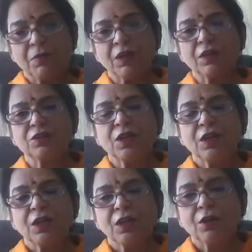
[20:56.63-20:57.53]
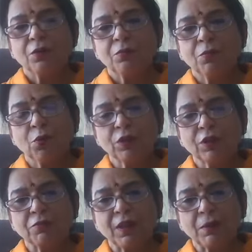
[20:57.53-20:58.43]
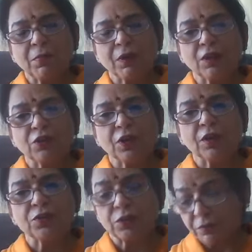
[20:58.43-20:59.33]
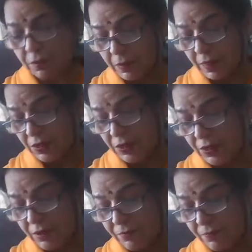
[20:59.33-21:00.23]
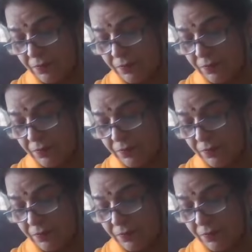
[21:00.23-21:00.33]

Because both of them are the tricks of the mind.